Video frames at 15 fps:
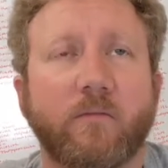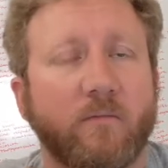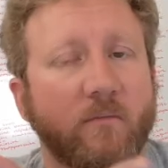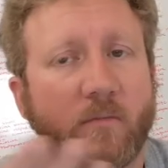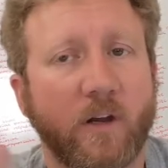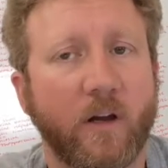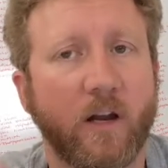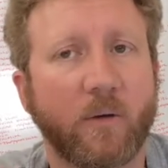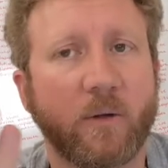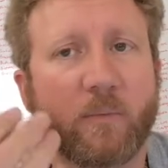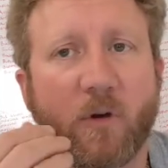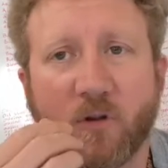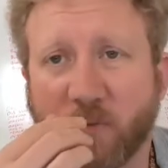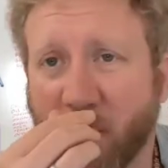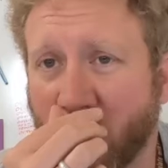they're going to
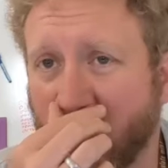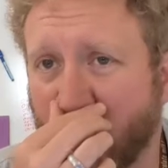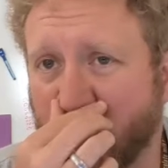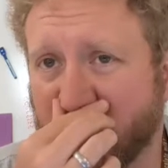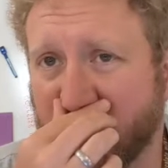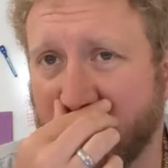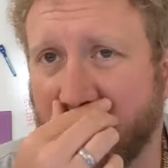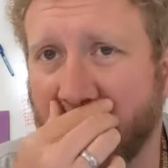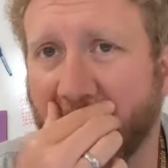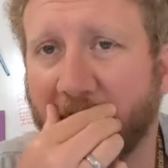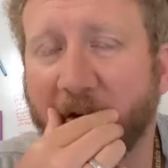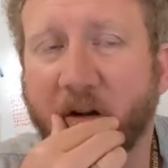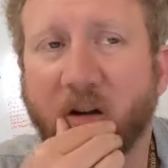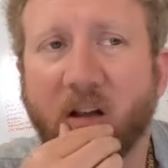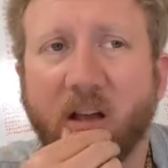be postponed. I wasn't
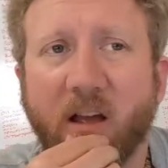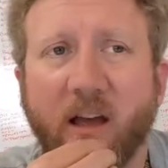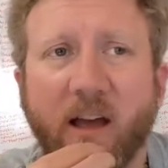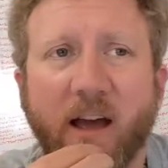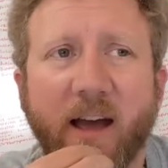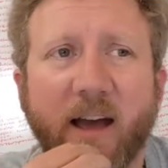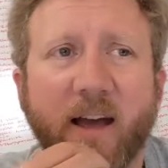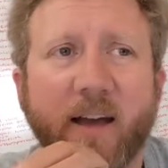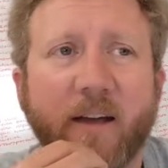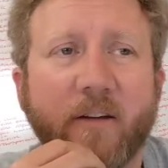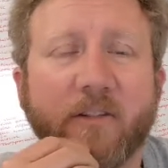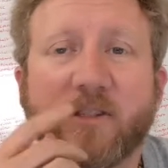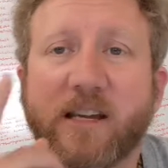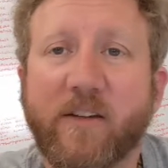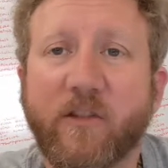here.
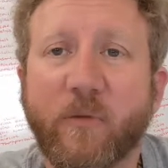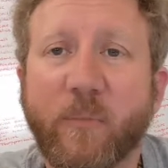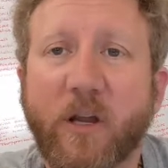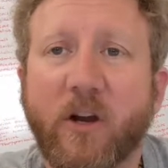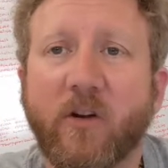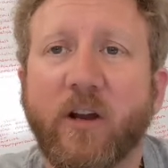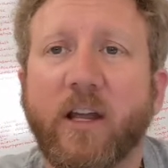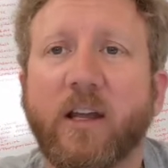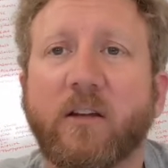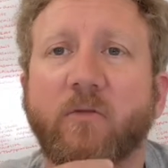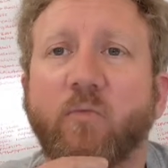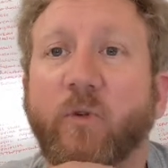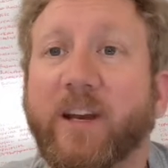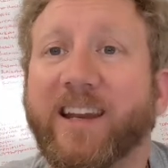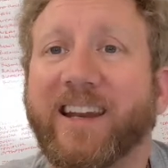Seventh
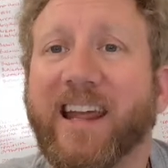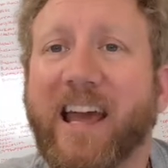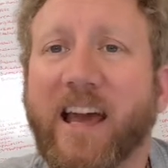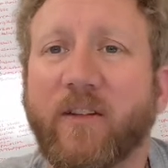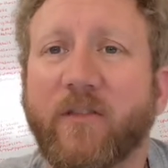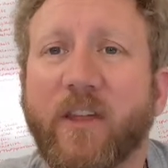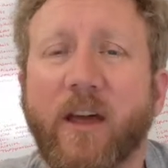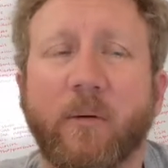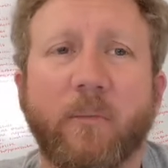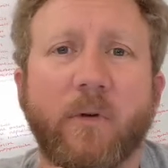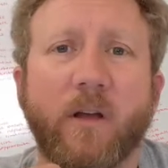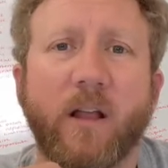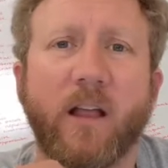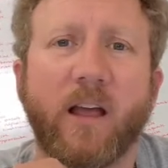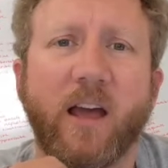period, we didn't have
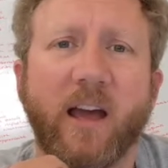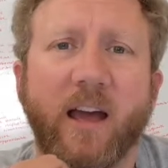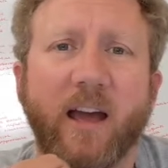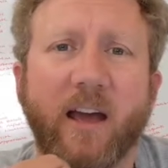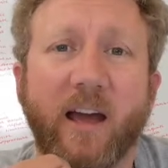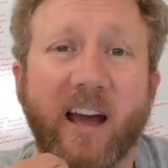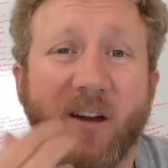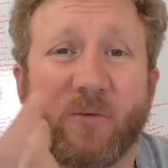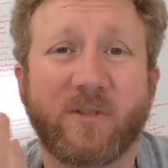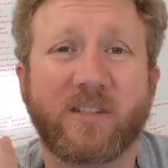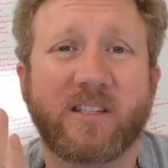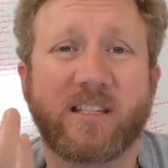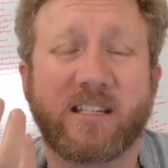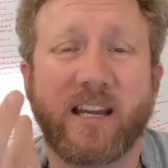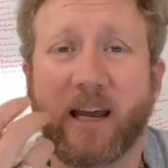them. I
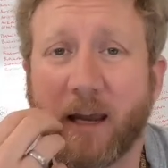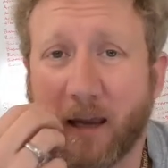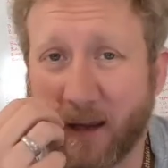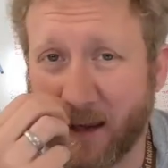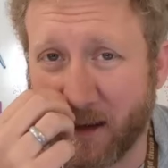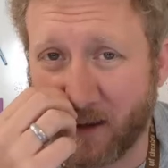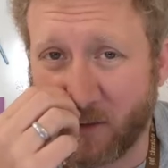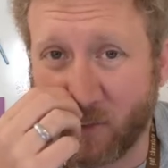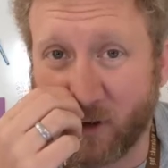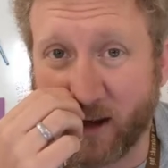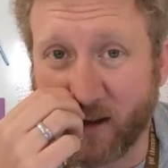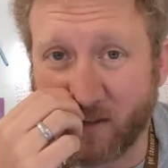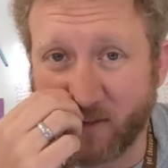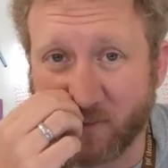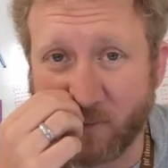was sick.
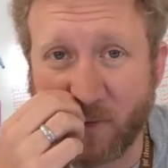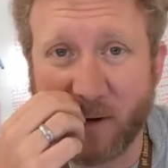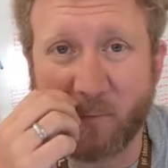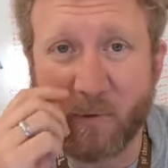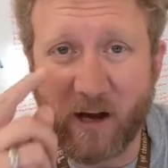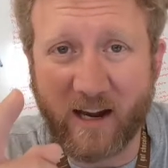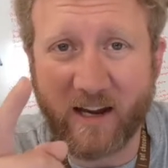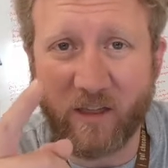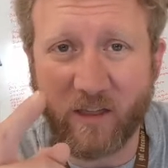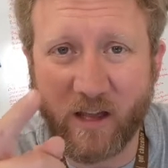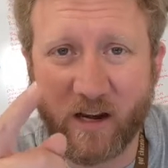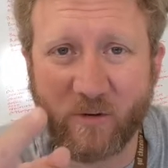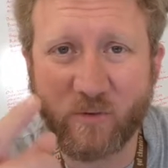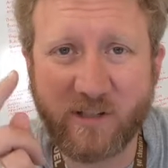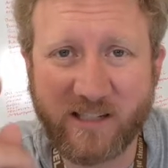My body
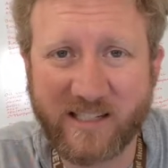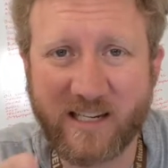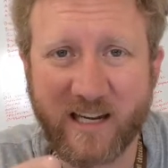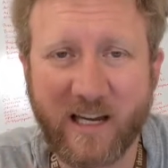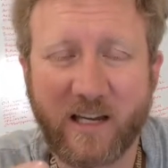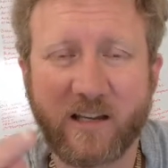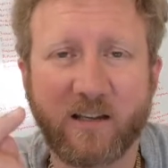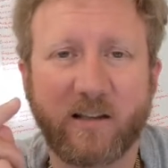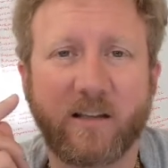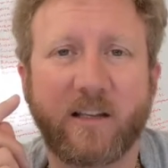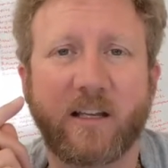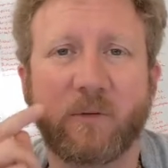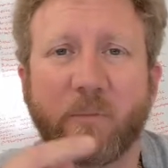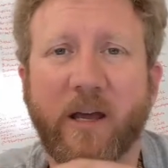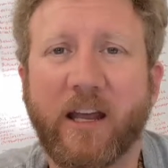thought I was sick
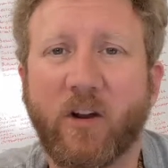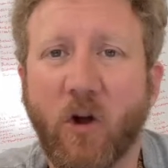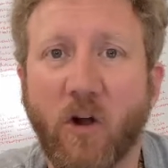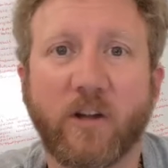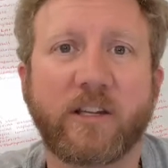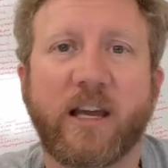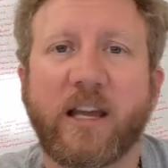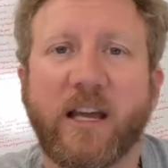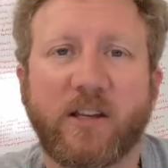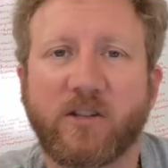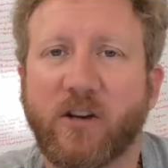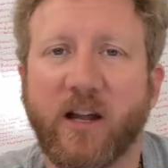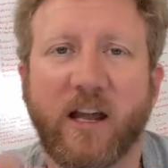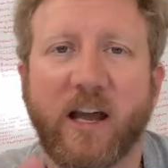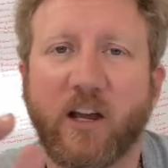in bed all day
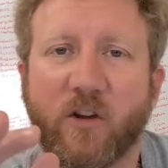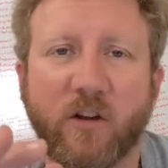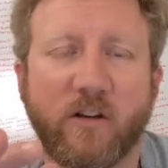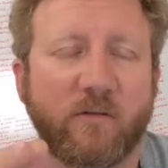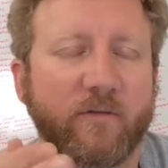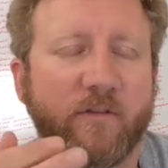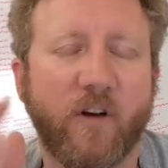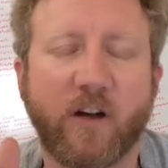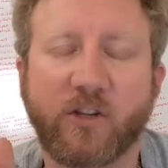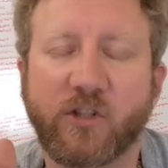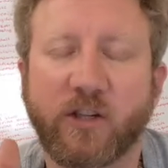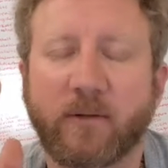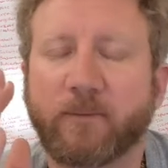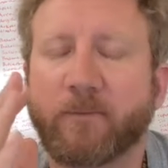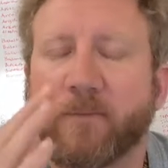yesterday. I couldn't
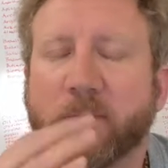function,